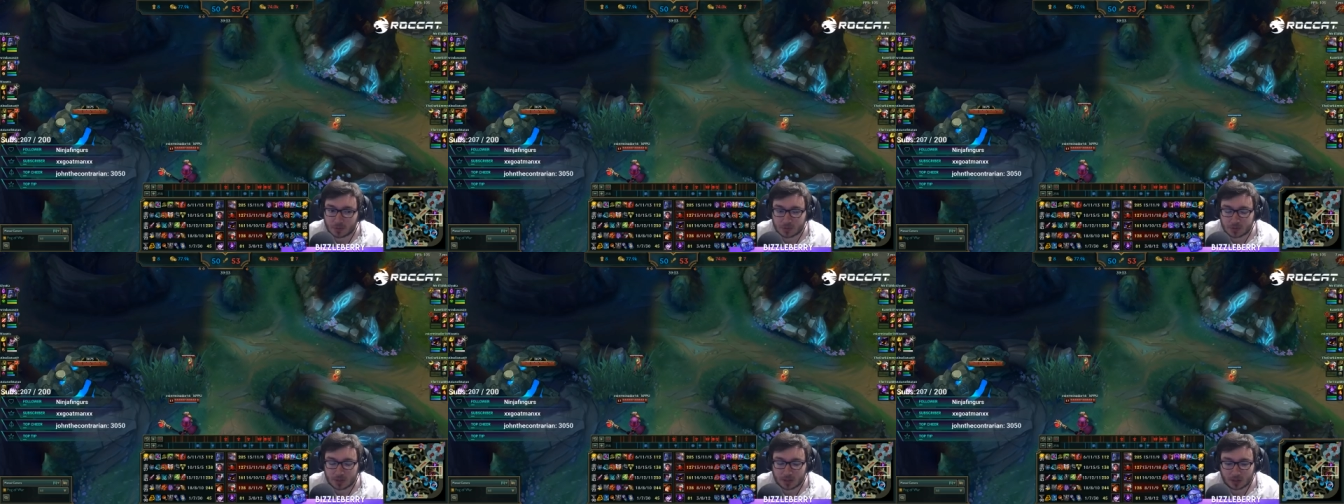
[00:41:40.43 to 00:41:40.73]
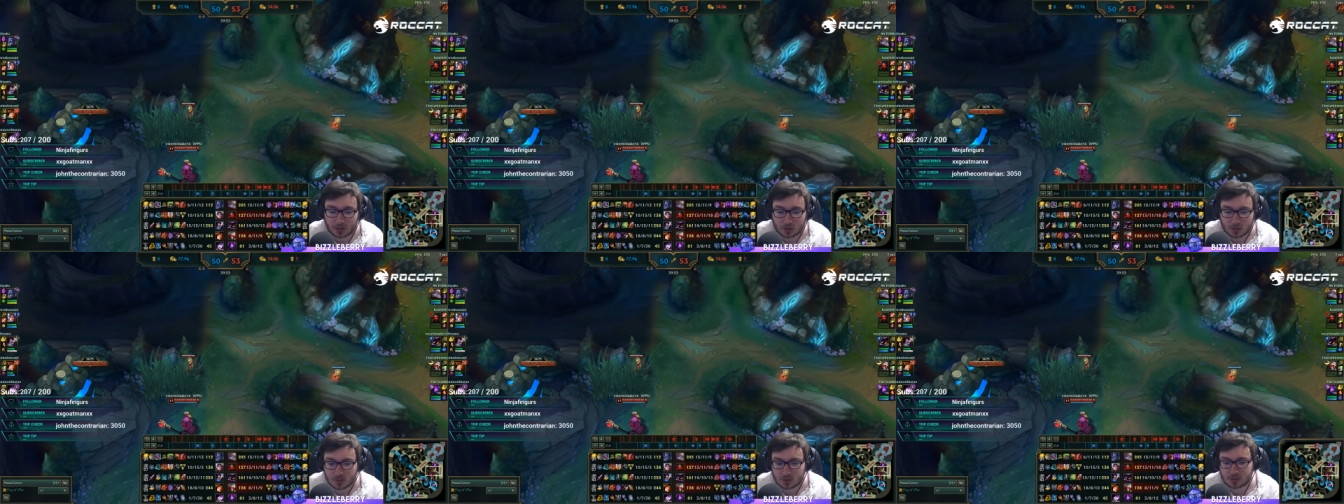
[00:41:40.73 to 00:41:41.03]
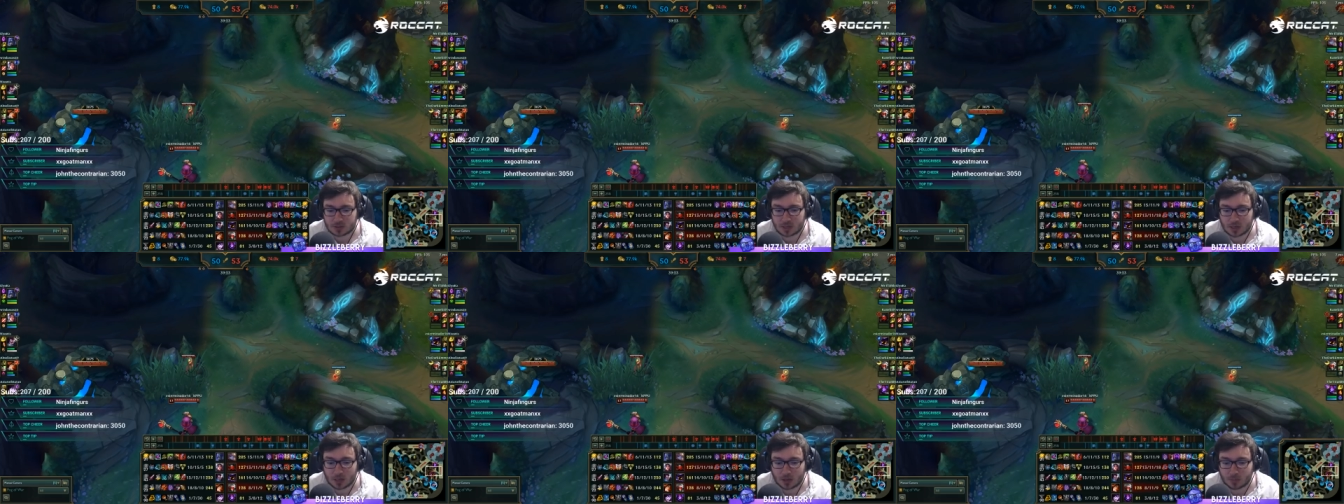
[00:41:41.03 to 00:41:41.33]
There was like no
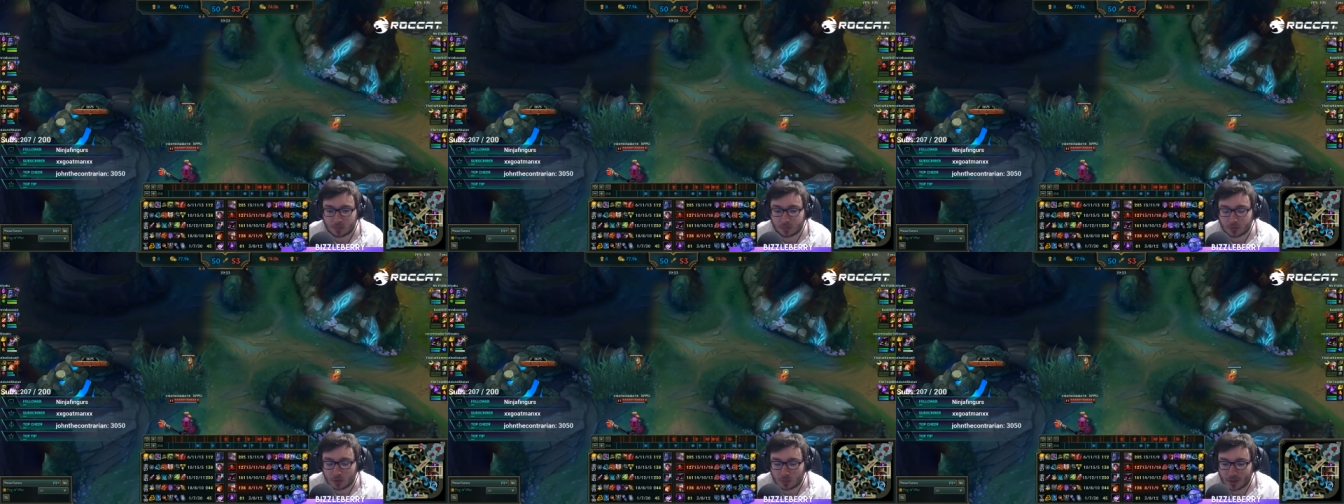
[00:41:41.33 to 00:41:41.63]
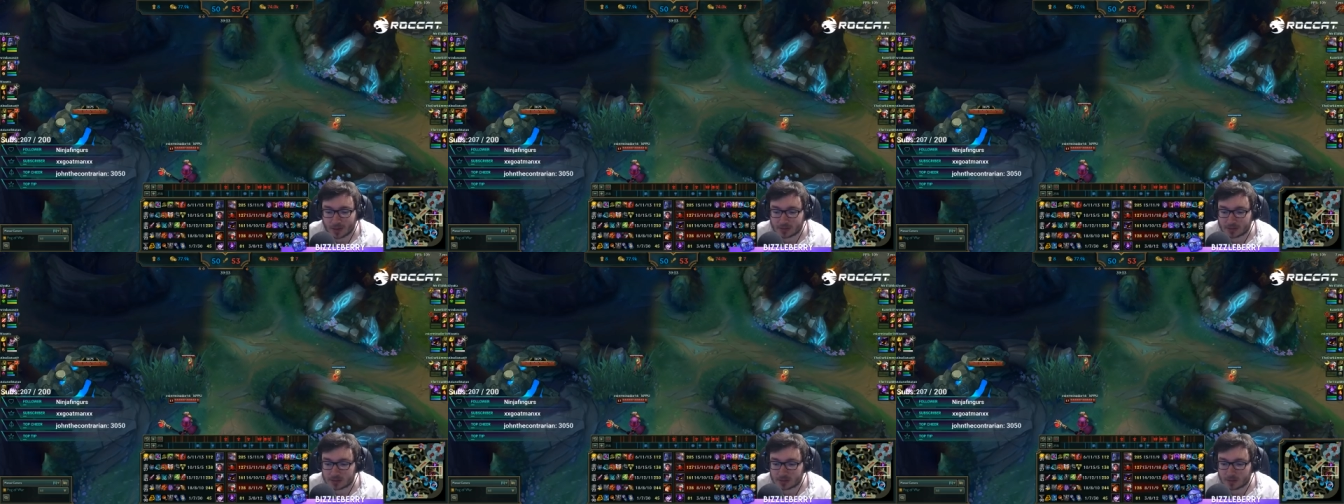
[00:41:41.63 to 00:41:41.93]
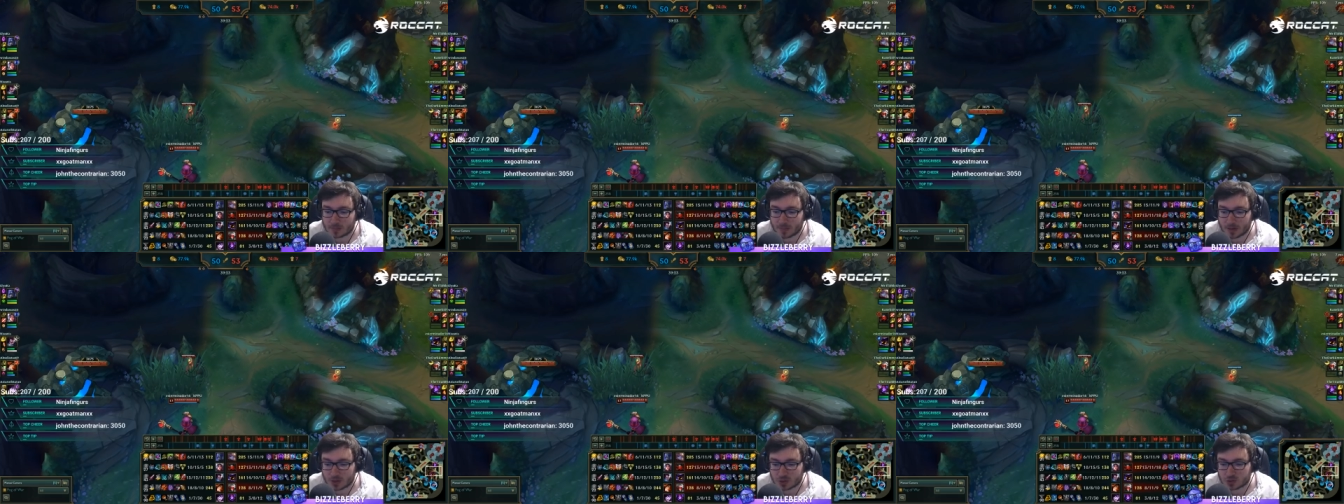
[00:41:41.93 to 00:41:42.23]
setup, no
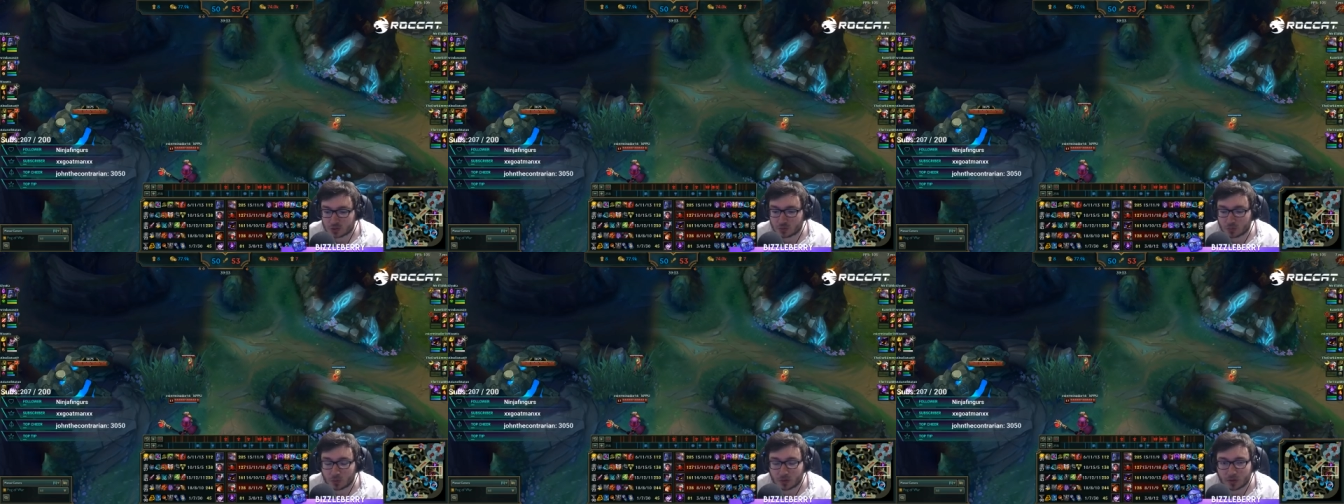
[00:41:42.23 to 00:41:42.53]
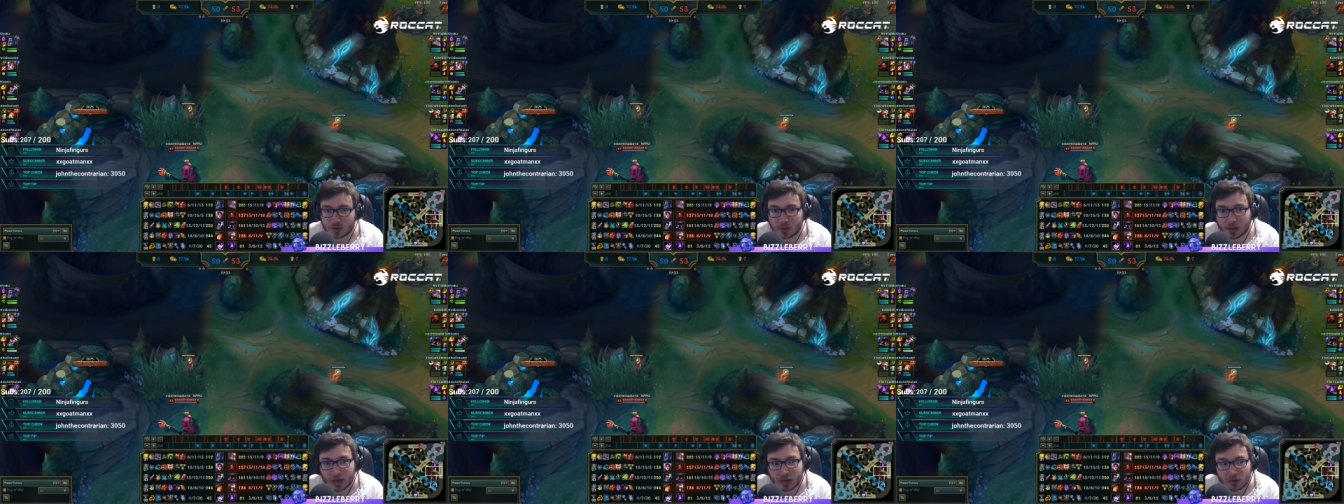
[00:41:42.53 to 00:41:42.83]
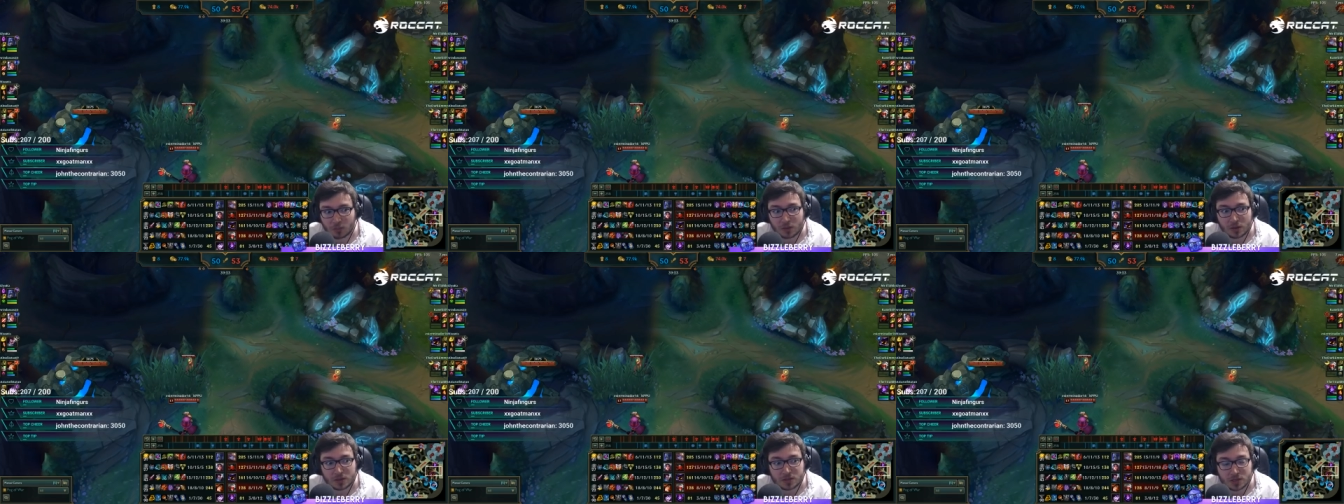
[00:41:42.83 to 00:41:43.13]
anticipation of what their
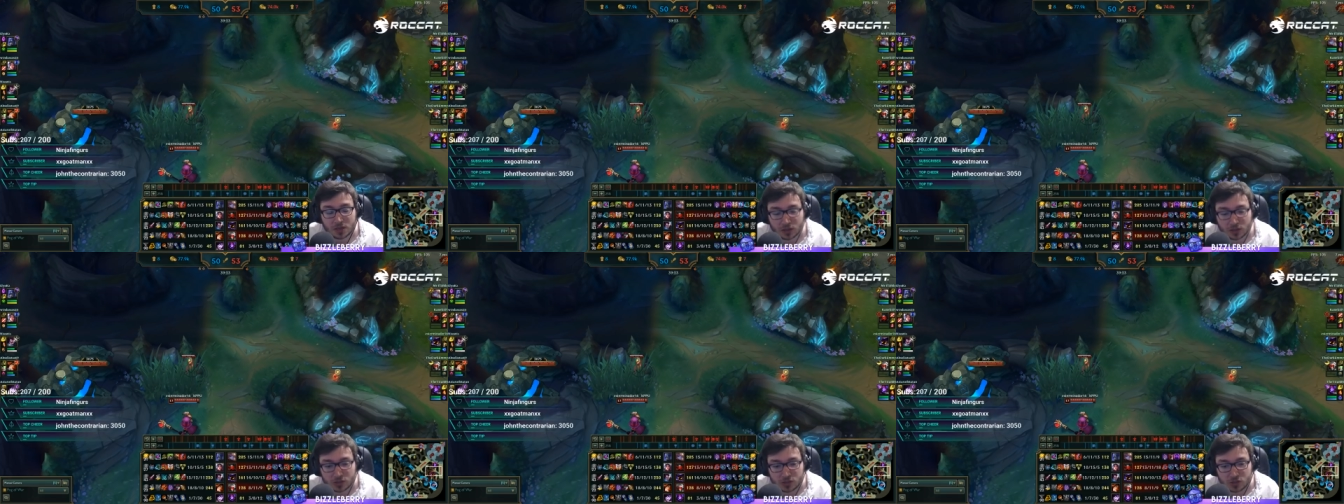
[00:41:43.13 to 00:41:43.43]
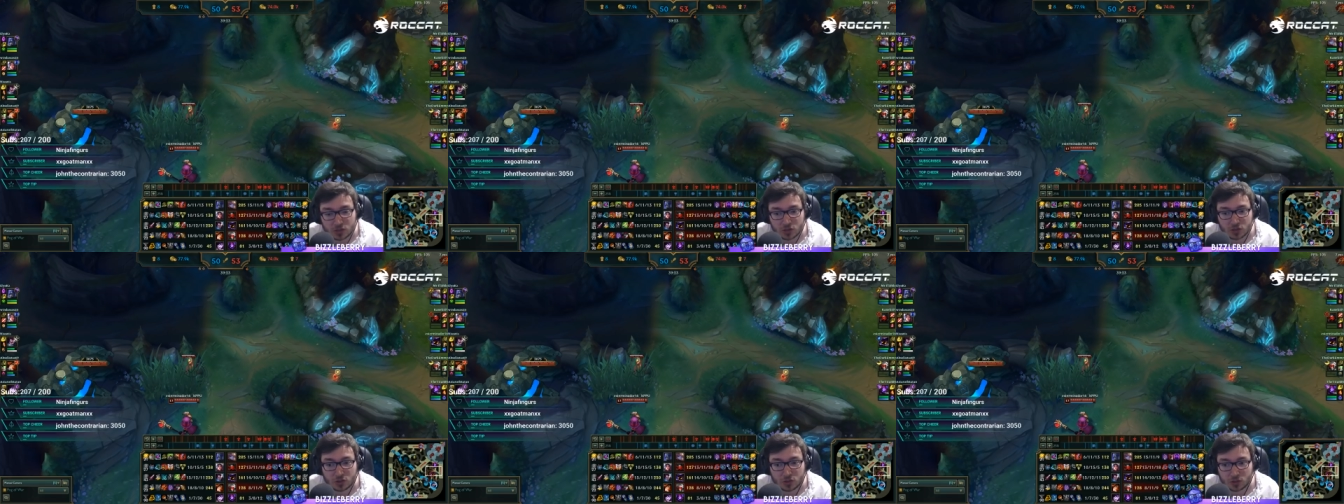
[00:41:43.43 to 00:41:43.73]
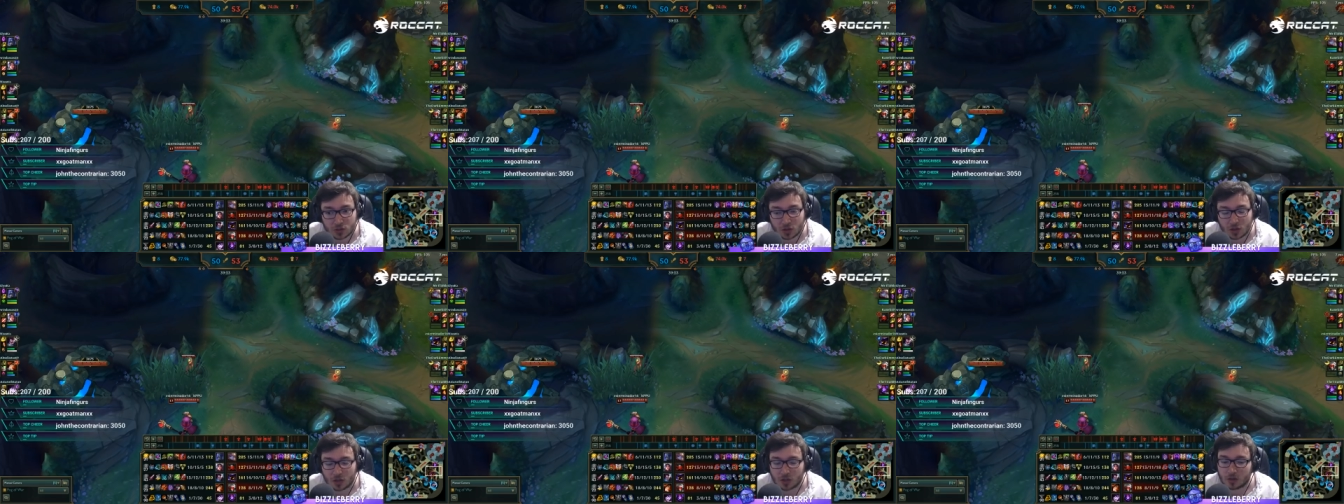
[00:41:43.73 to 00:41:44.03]
enemy's gonna do,